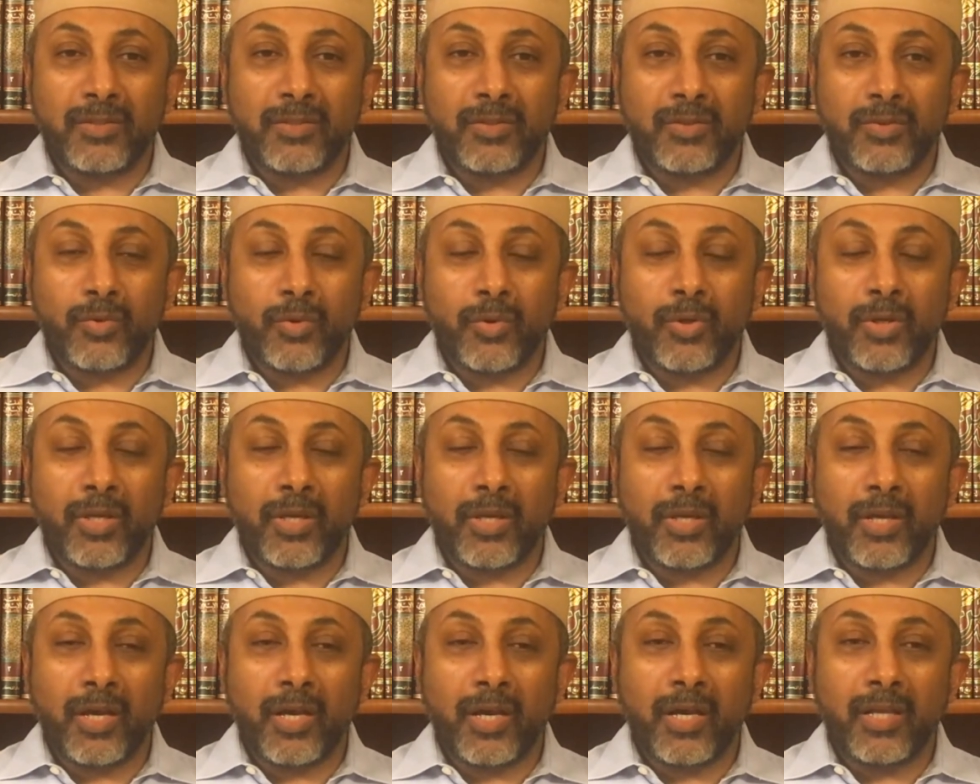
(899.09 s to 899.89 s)
So
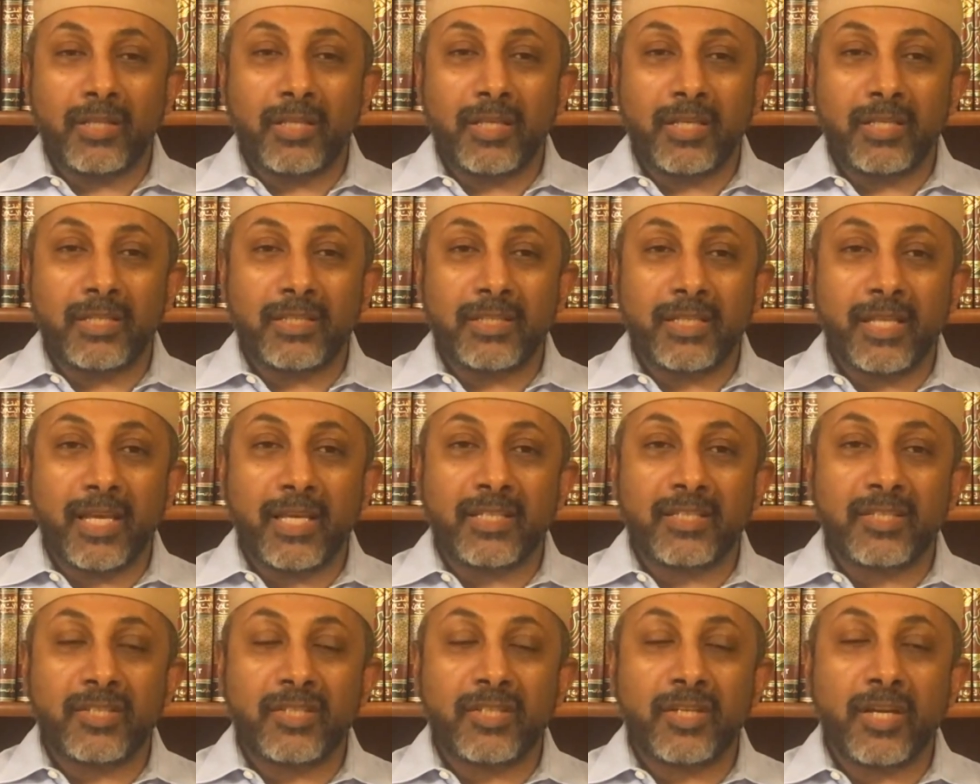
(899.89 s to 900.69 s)
he had his
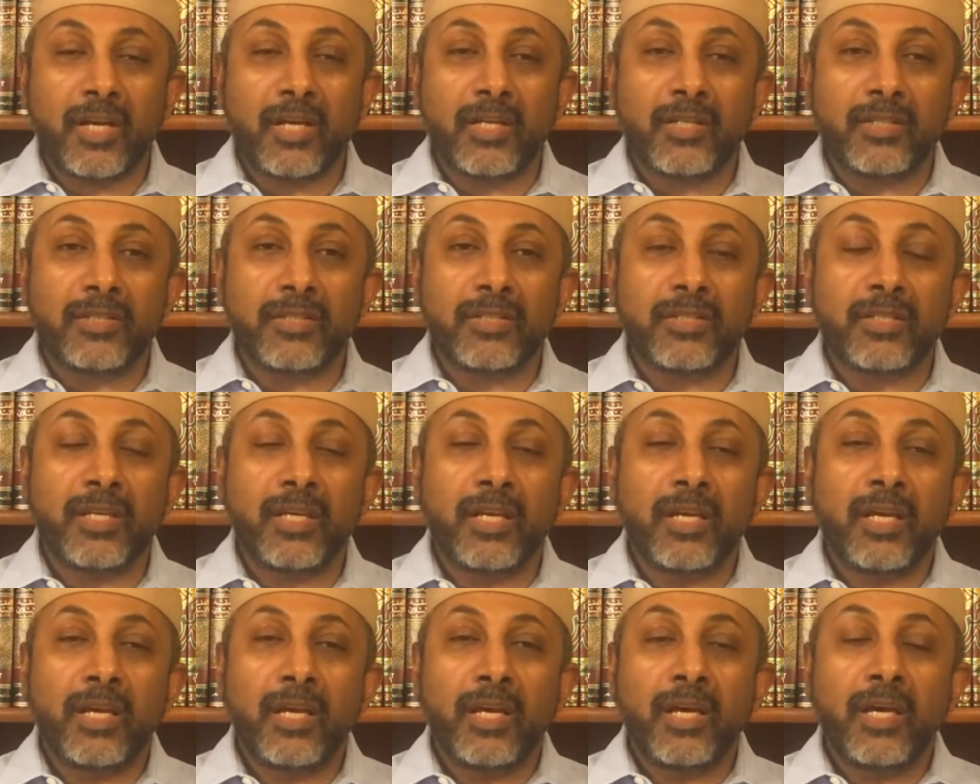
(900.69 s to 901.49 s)
last chance,
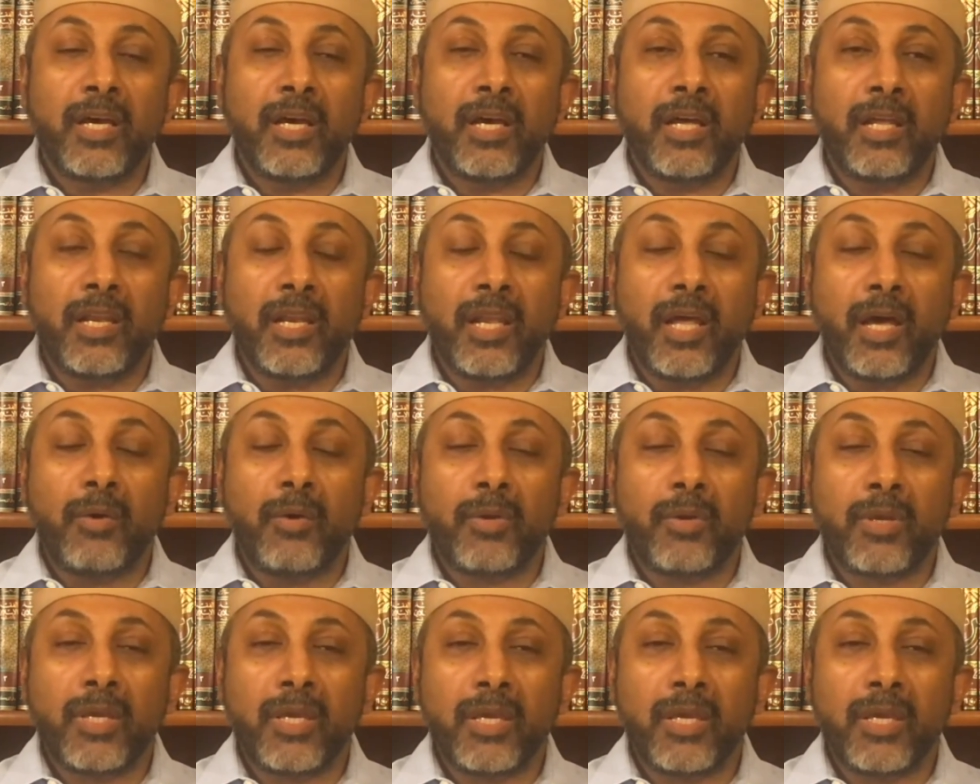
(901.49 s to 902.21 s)
and now